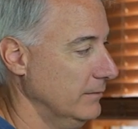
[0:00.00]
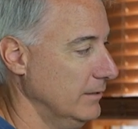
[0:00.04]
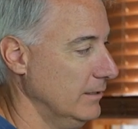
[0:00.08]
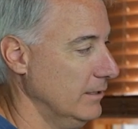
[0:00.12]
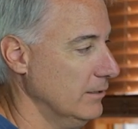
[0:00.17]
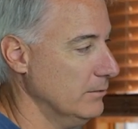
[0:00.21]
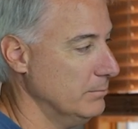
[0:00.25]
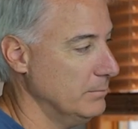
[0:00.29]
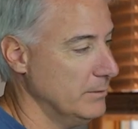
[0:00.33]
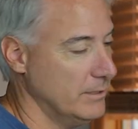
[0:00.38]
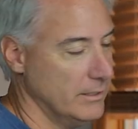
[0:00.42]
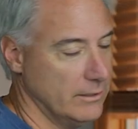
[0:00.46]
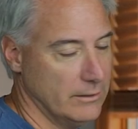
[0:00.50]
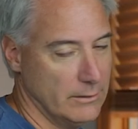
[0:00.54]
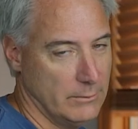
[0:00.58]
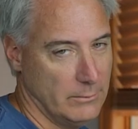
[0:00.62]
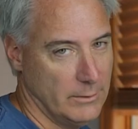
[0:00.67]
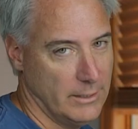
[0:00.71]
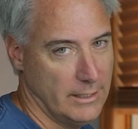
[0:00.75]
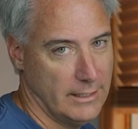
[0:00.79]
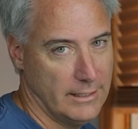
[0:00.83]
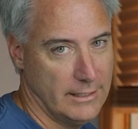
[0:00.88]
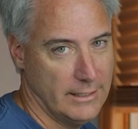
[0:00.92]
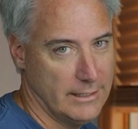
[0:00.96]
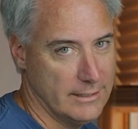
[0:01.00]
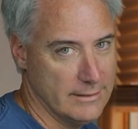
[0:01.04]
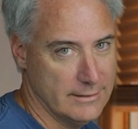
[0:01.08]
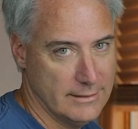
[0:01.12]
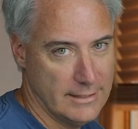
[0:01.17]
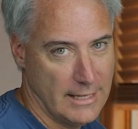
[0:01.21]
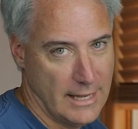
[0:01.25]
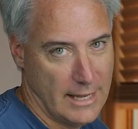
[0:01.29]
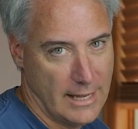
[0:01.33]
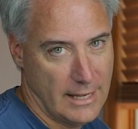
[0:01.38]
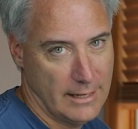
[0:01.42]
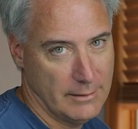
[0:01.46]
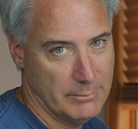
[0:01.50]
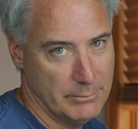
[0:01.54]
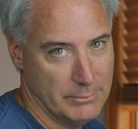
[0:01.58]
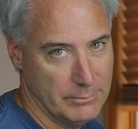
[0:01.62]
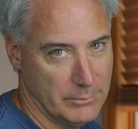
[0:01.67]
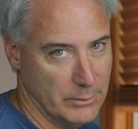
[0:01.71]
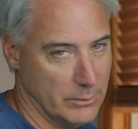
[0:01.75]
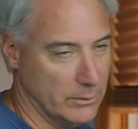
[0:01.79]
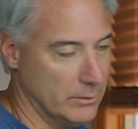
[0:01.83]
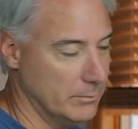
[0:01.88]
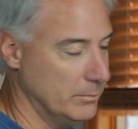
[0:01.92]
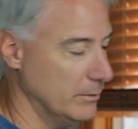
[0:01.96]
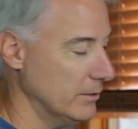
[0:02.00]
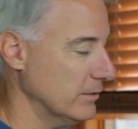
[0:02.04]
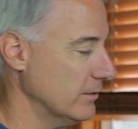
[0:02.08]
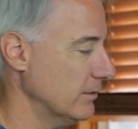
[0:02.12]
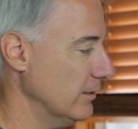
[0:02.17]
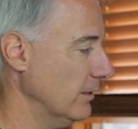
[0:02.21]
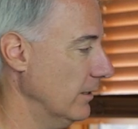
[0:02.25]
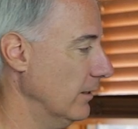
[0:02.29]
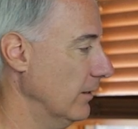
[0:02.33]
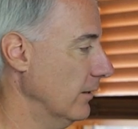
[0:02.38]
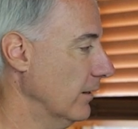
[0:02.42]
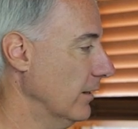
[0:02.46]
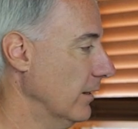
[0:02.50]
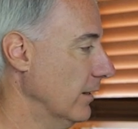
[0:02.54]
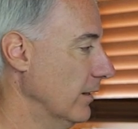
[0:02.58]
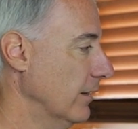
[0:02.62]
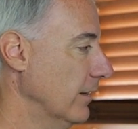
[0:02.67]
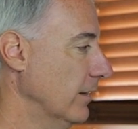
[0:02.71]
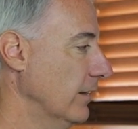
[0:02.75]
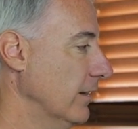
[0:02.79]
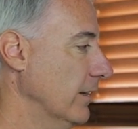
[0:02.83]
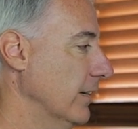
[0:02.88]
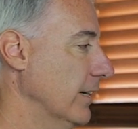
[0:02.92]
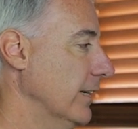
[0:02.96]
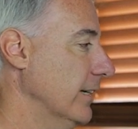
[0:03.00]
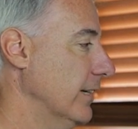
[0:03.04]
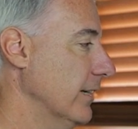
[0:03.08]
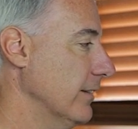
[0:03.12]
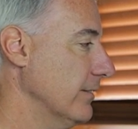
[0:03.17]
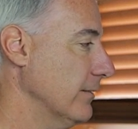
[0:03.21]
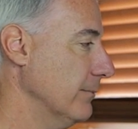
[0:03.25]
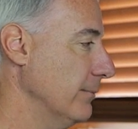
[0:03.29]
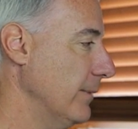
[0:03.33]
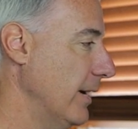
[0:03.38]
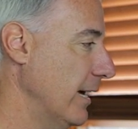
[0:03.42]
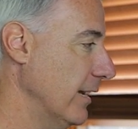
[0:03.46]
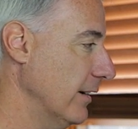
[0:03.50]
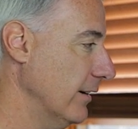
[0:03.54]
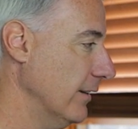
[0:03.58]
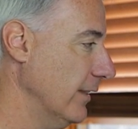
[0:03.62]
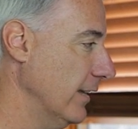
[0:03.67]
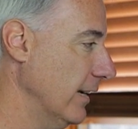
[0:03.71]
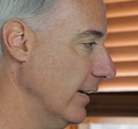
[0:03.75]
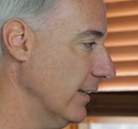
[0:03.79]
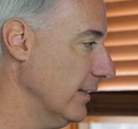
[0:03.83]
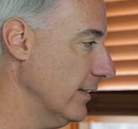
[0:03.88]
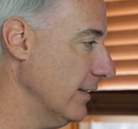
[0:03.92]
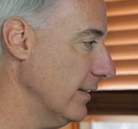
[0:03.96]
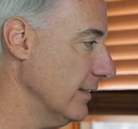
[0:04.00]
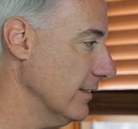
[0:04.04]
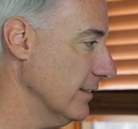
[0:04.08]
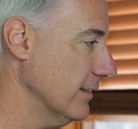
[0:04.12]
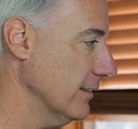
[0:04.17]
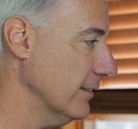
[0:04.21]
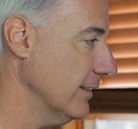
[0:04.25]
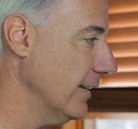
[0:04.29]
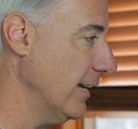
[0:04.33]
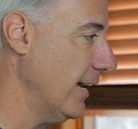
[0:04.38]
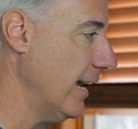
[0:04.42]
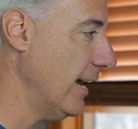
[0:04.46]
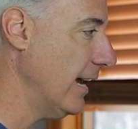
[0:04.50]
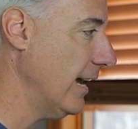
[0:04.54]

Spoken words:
This particular one is not bootable, so it doesn't matter that it doesn't say